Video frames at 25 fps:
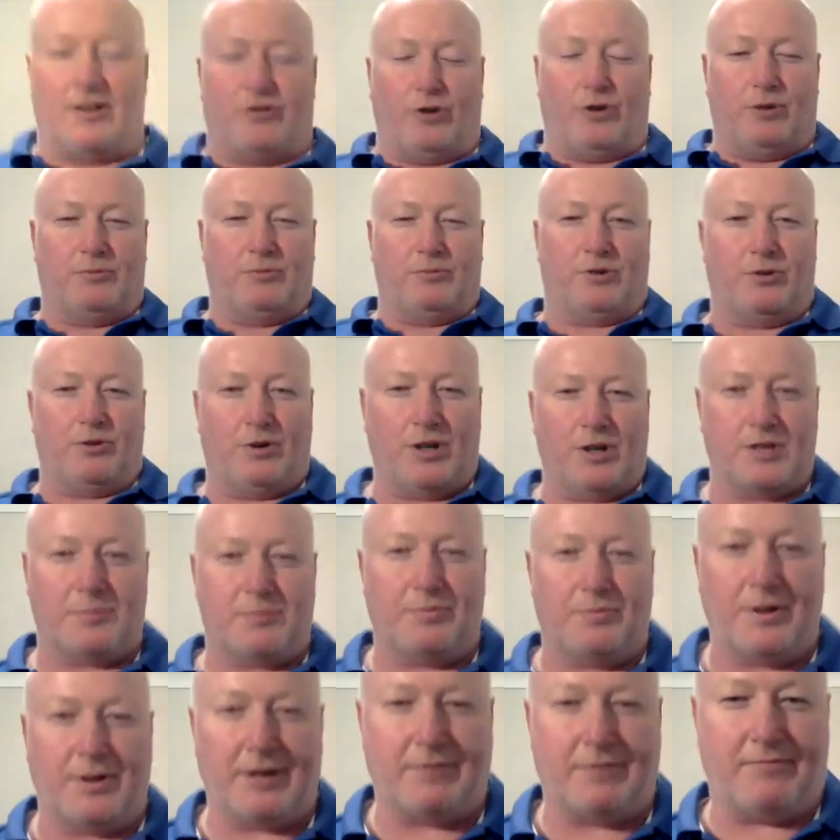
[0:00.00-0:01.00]
your time tonight. It's
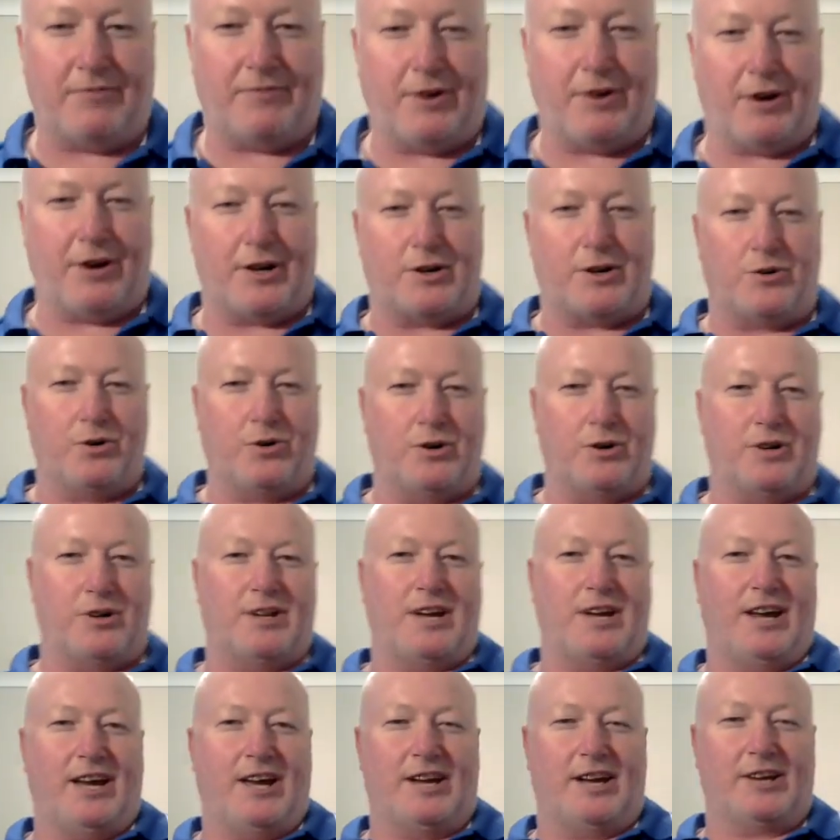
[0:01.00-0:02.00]
been very good
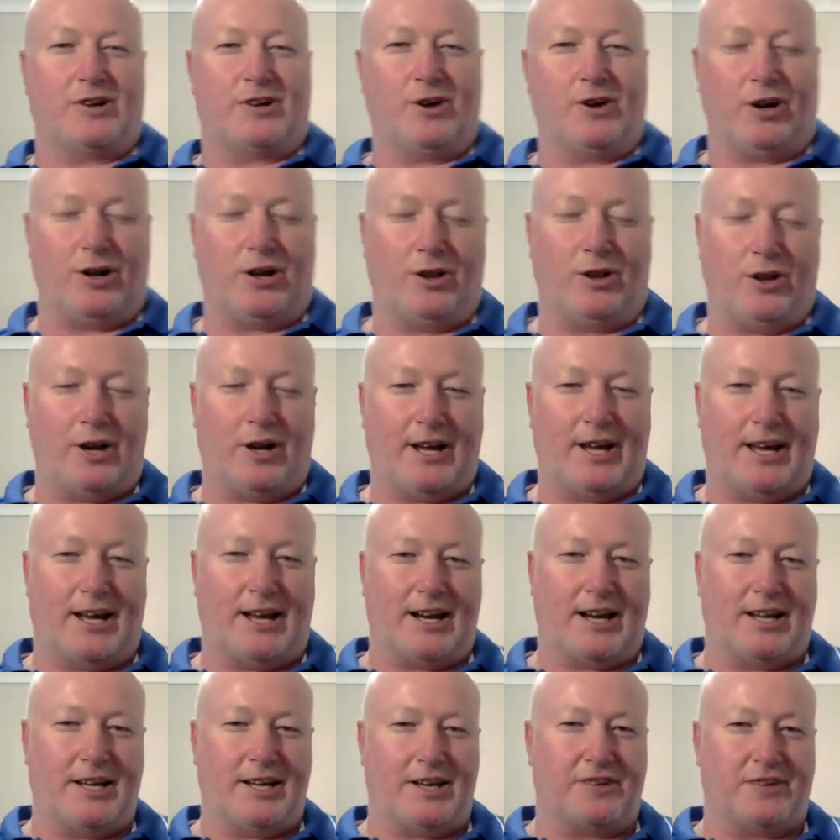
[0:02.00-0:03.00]
and got a lot out
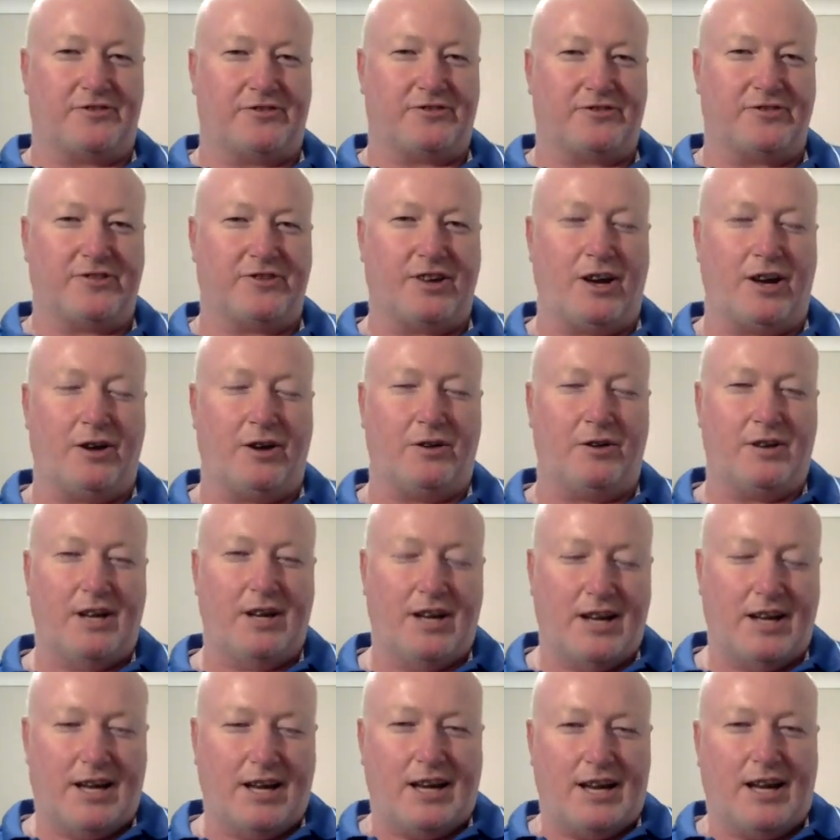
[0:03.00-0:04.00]
of this. So
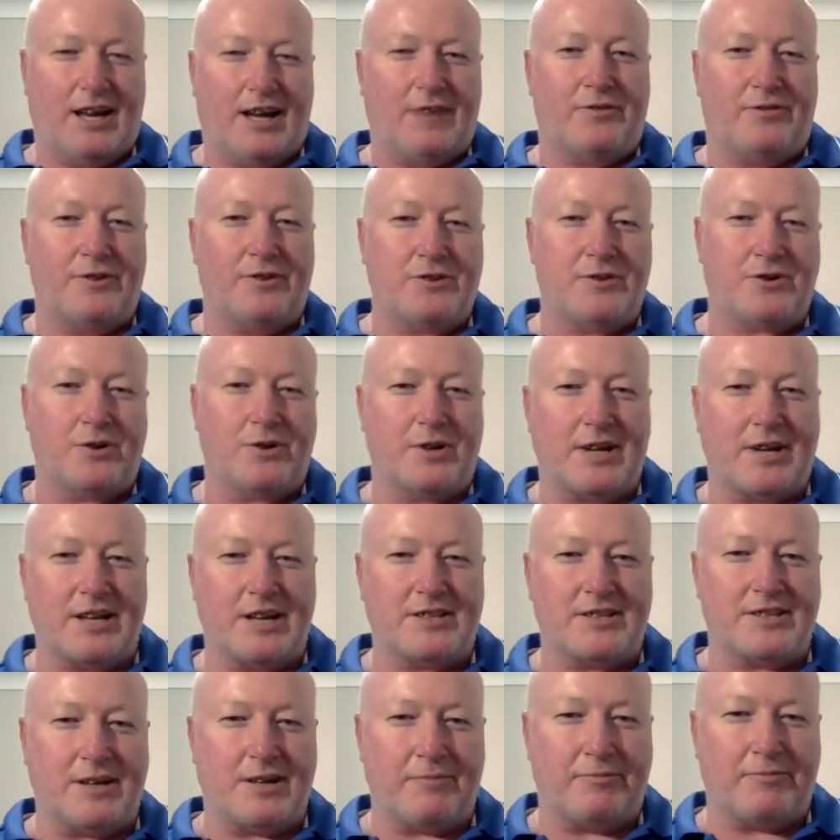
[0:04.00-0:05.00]
if you could
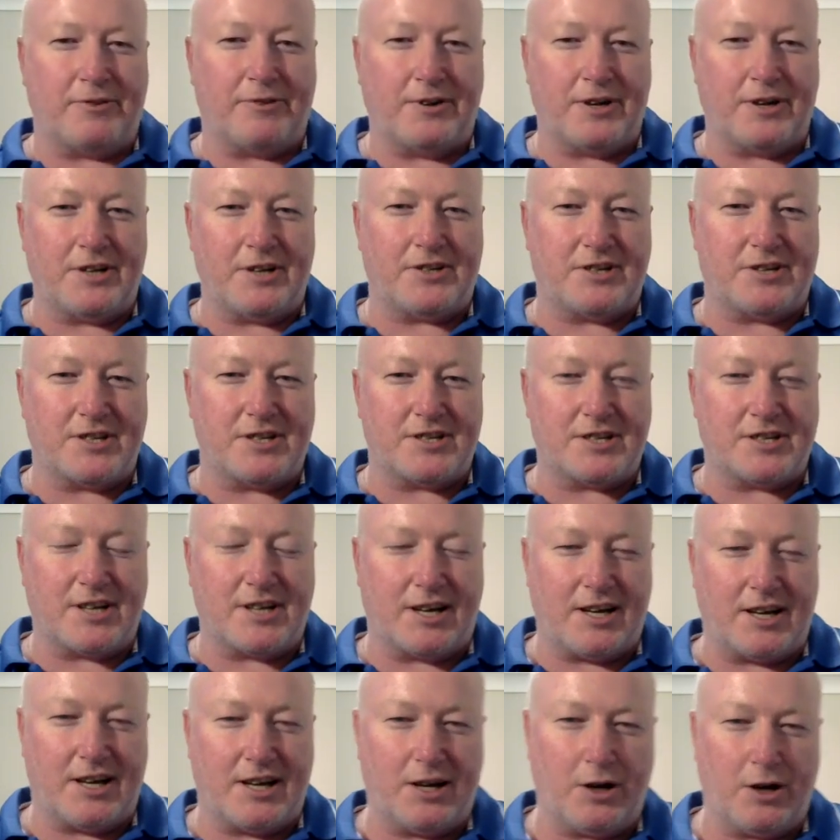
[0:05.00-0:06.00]
get something each that's
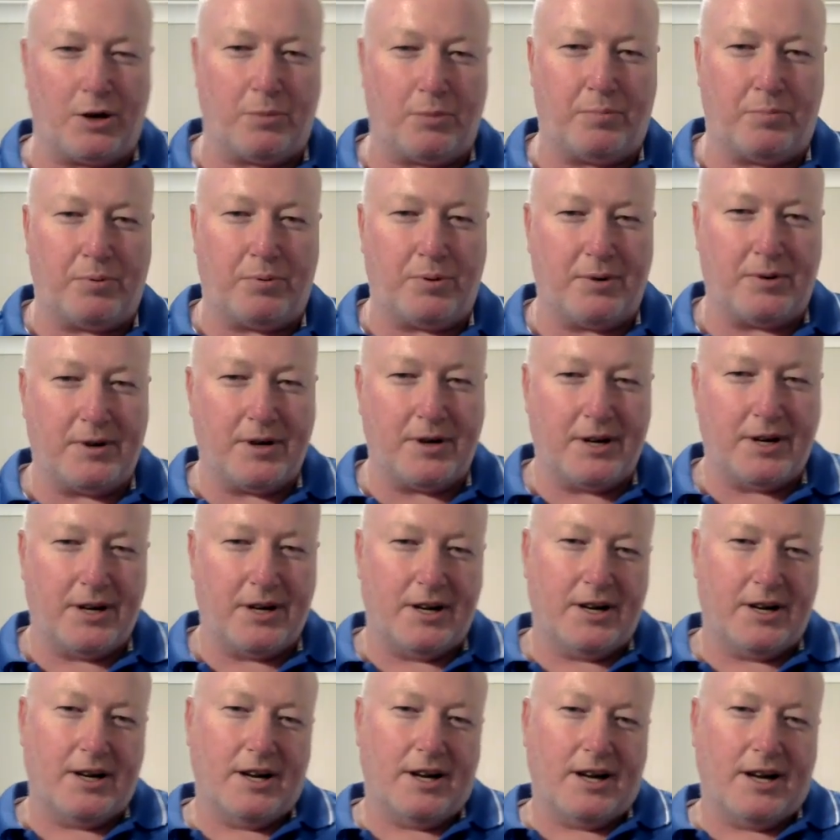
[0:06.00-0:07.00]
going to help
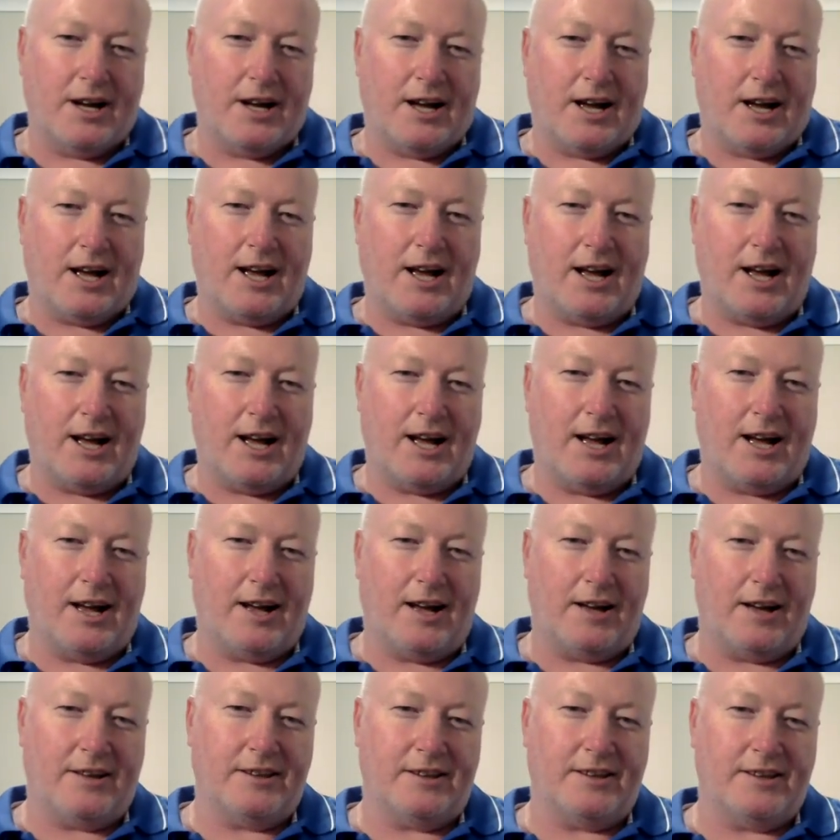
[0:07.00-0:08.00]

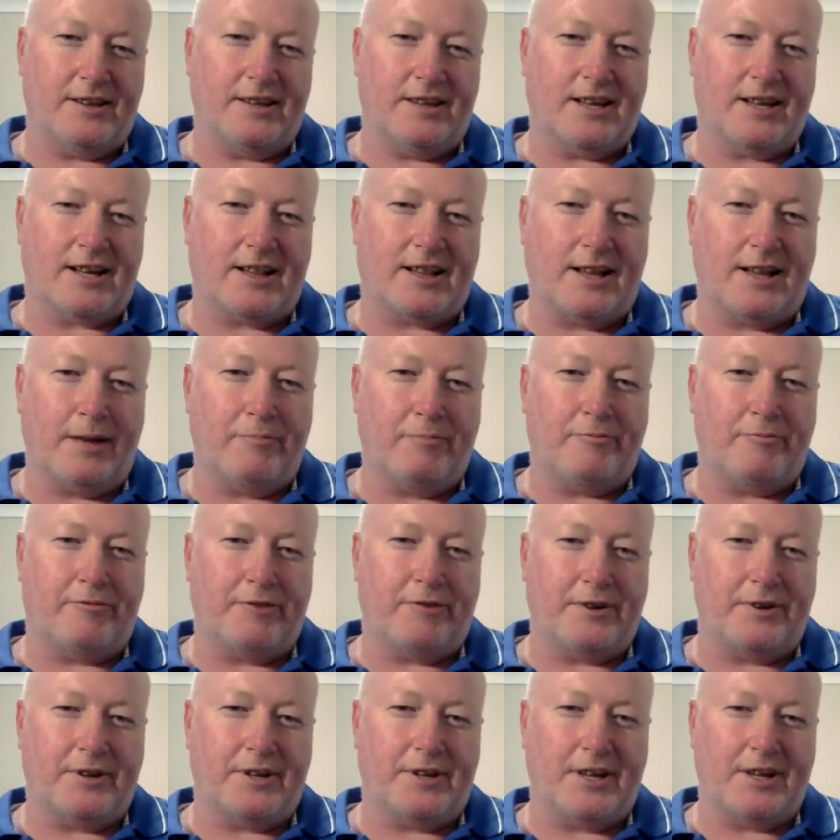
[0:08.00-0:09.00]
the club
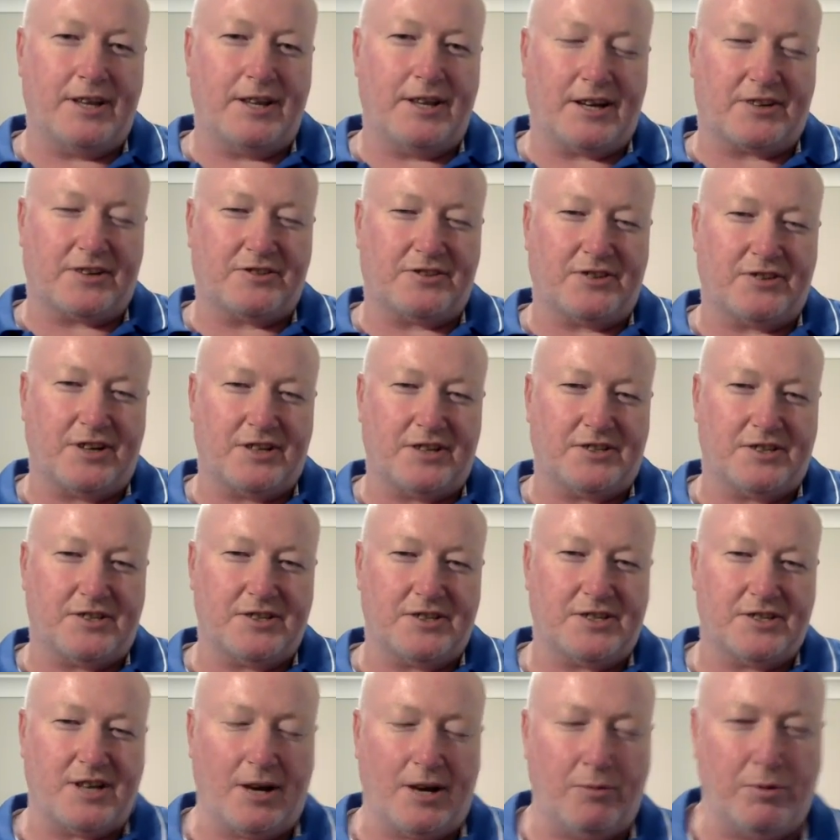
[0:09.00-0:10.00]
for the next season.
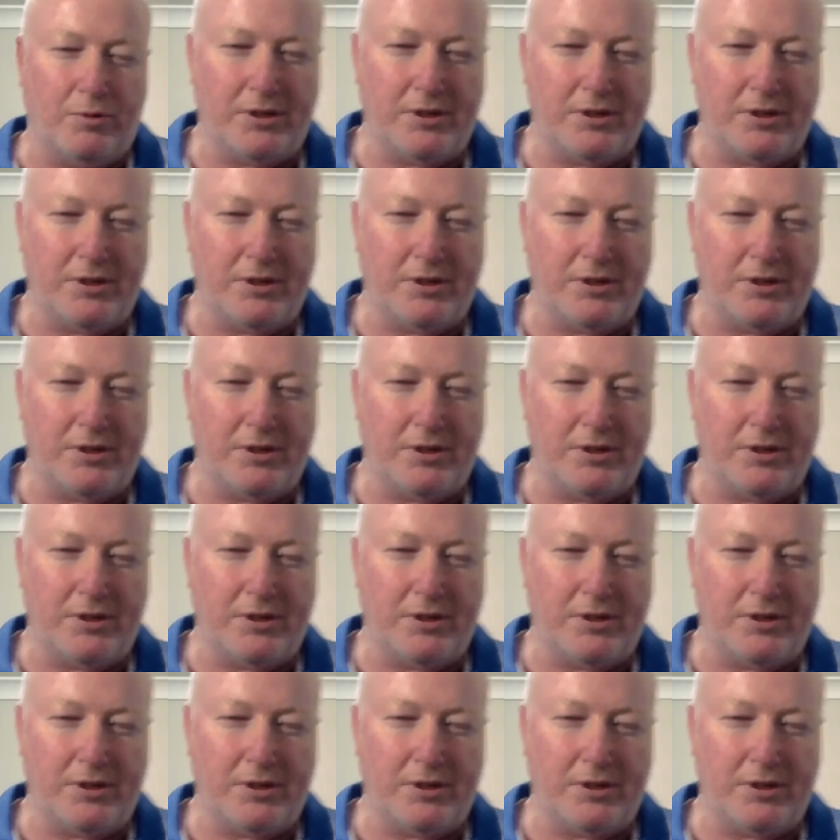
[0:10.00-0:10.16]
So